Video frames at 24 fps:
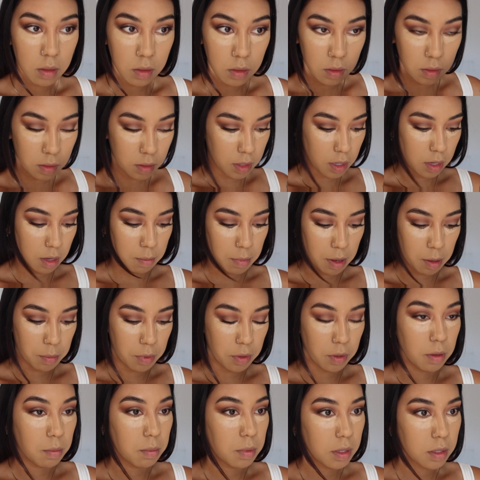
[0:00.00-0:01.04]
Just taking my
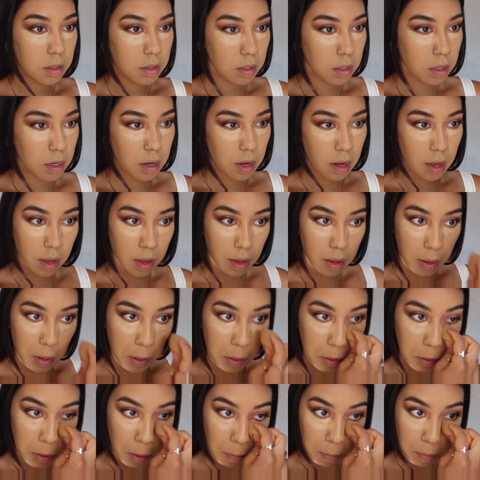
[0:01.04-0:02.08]
beauty blender
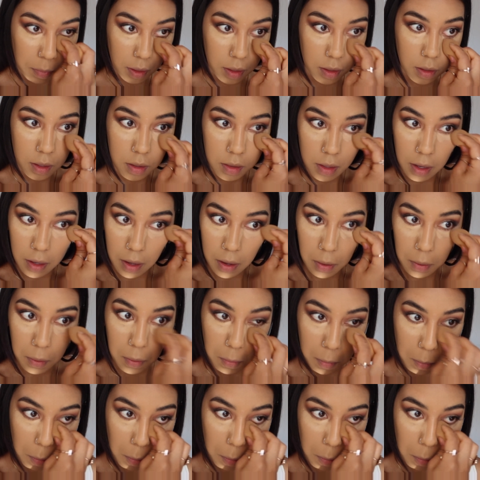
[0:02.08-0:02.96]
and blending that out.